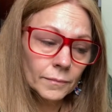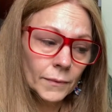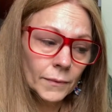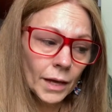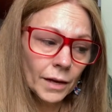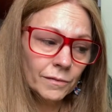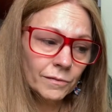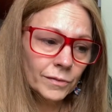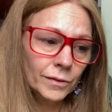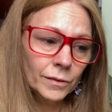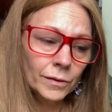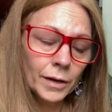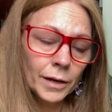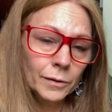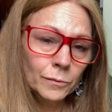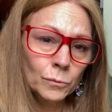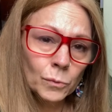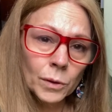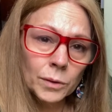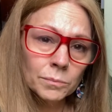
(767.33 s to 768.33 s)
They feel
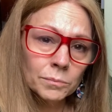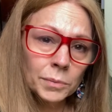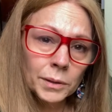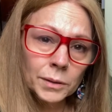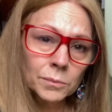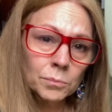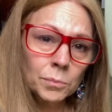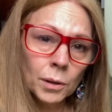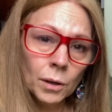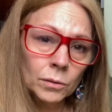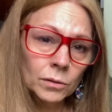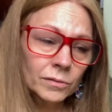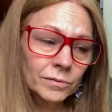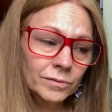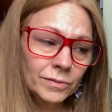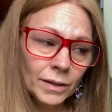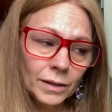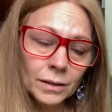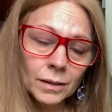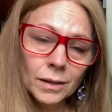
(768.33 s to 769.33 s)
like one big ball of
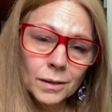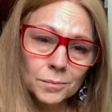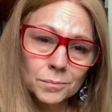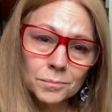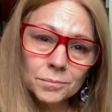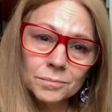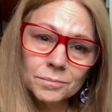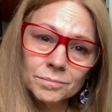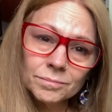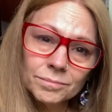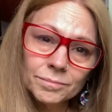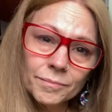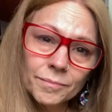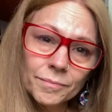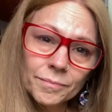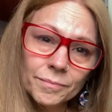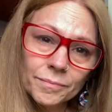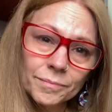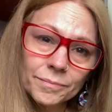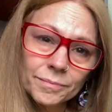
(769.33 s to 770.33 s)
fuck up.
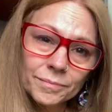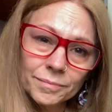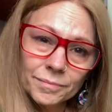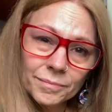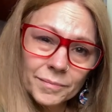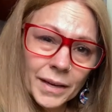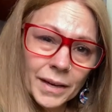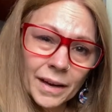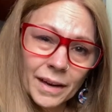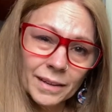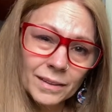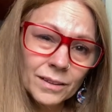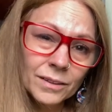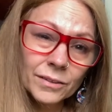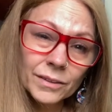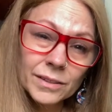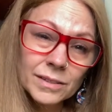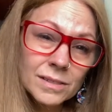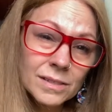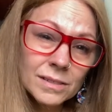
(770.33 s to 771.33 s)
They hate
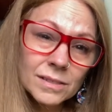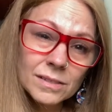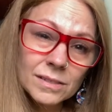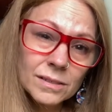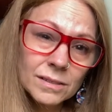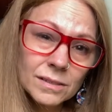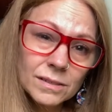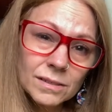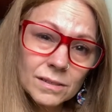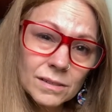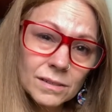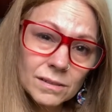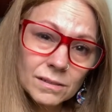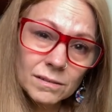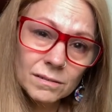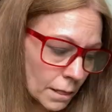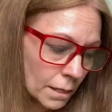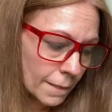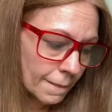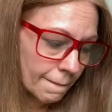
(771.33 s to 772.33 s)
their existence.
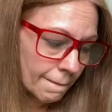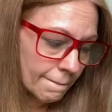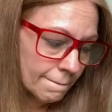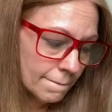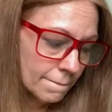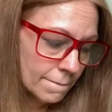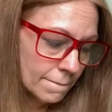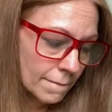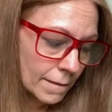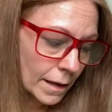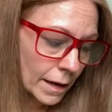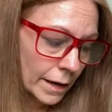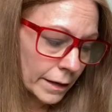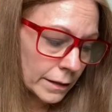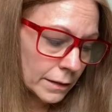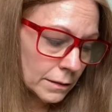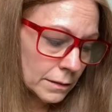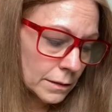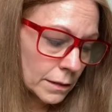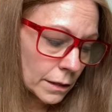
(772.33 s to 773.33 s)
I
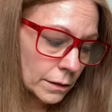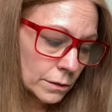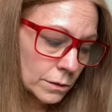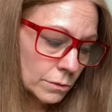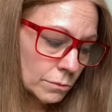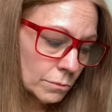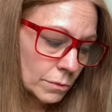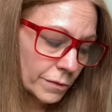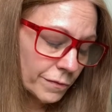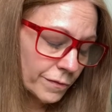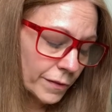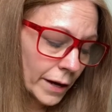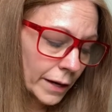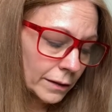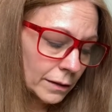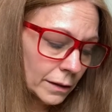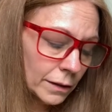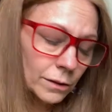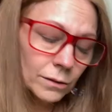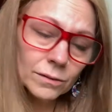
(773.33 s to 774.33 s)
can tell you the
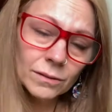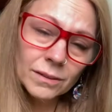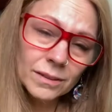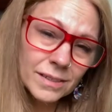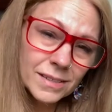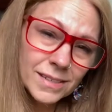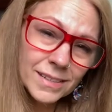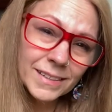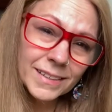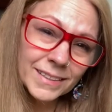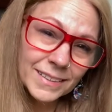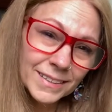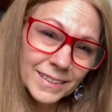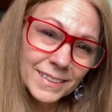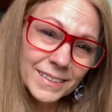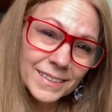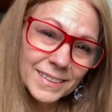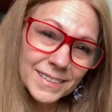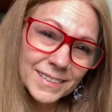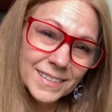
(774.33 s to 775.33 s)
fact that you're listening
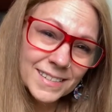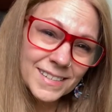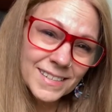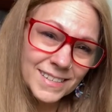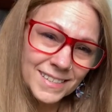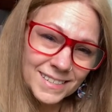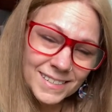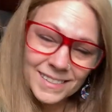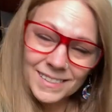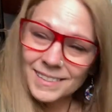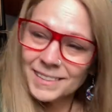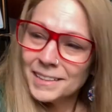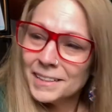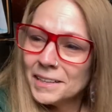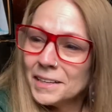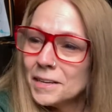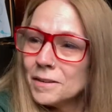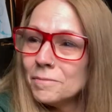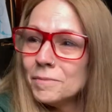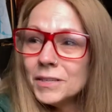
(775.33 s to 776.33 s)
to this
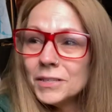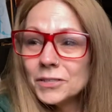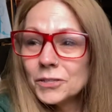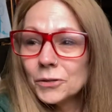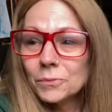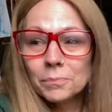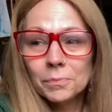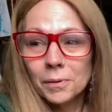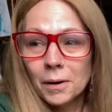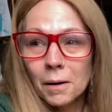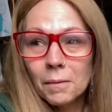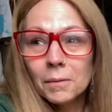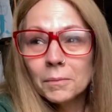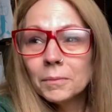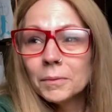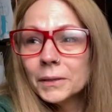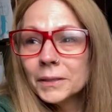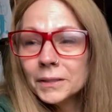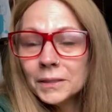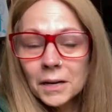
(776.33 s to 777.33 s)
means you're
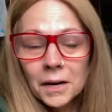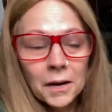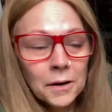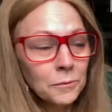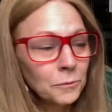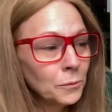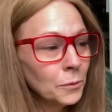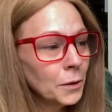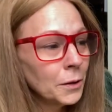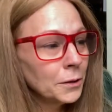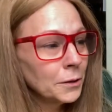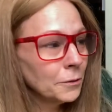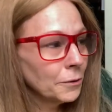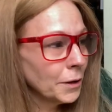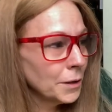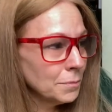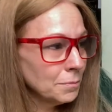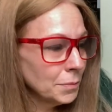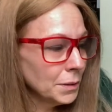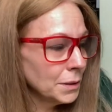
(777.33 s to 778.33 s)
probably not one
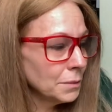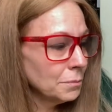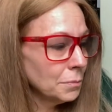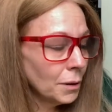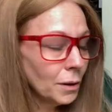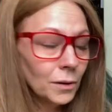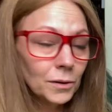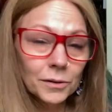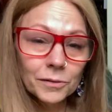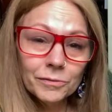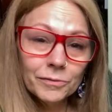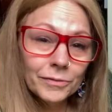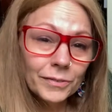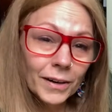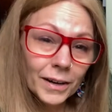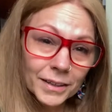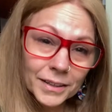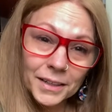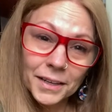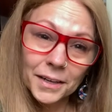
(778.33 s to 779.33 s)
great big ball of
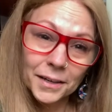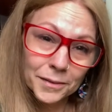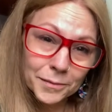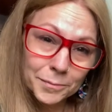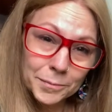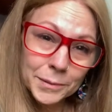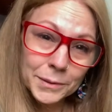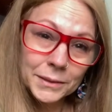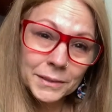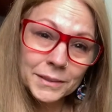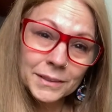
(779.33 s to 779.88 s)
fuck up.